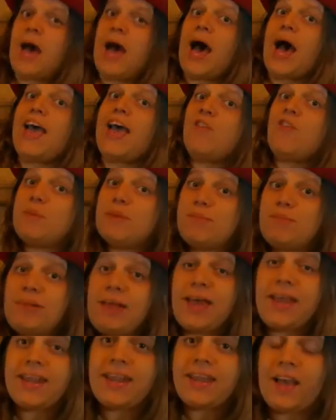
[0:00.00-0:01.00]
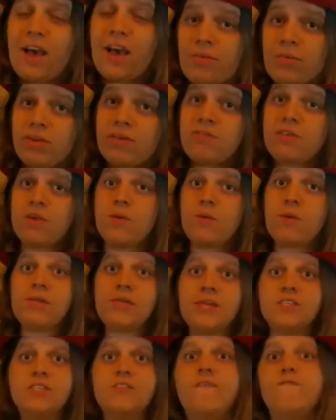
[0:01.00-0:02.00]
I've been planning on reviewing
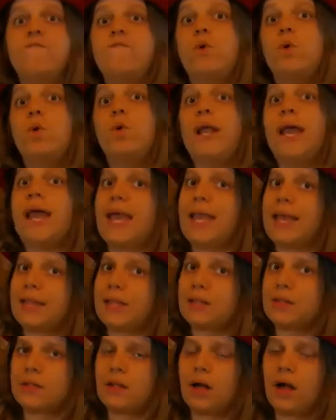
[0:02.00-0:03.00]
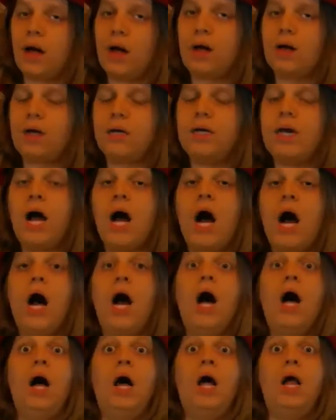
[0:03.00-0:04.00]
this for a long
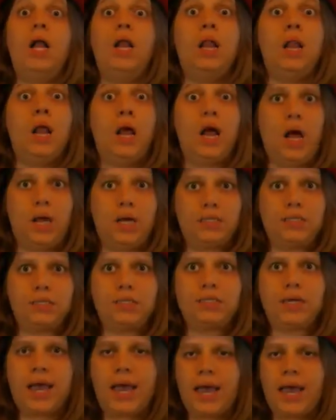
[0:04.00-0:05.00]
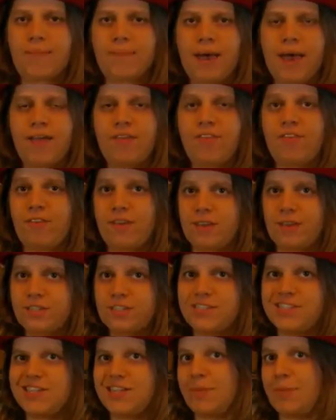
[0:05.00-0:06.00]
time. I
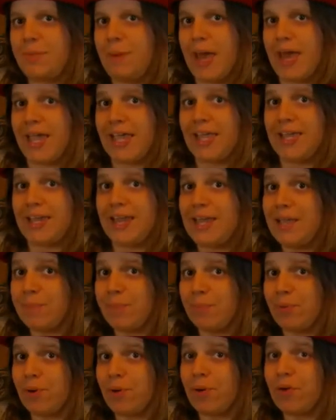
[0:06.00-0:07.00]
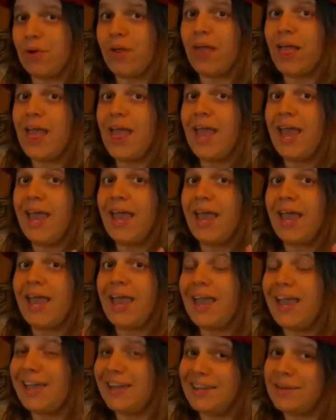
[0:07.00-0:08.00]
finished it back in April,
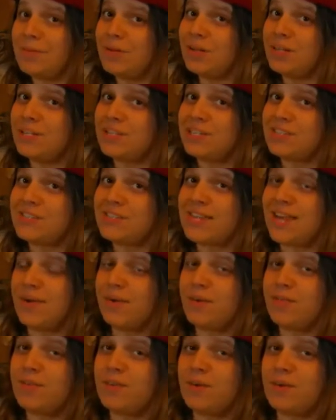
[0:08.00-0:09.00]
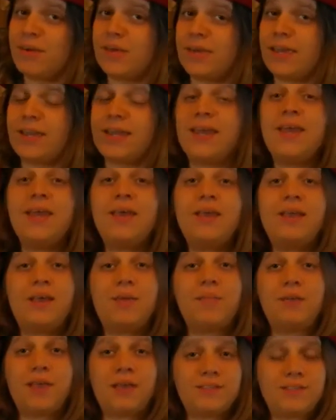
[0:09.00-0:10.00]
and I'm only just now reviewing it. Now,
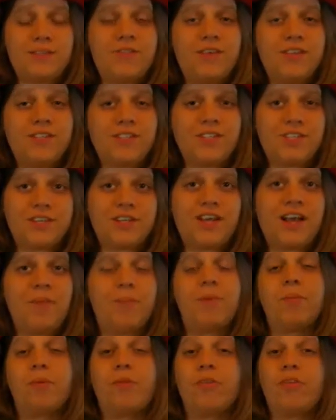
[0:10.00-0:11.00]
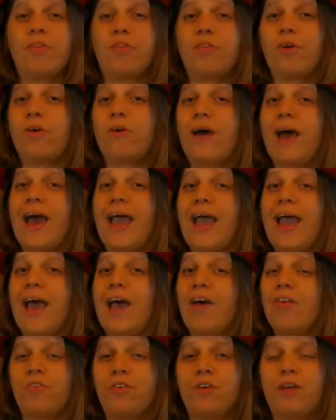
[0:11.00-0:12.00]
because I finished it a couple months ago, I
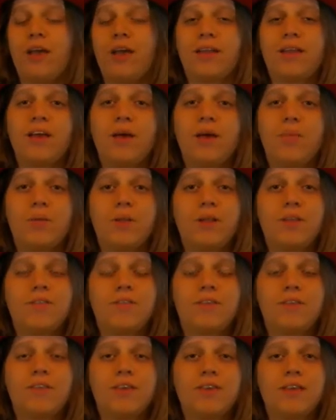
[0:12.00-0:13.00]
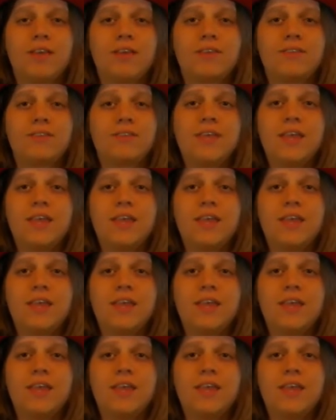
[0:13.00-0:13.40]
have forgotten a couple of the things.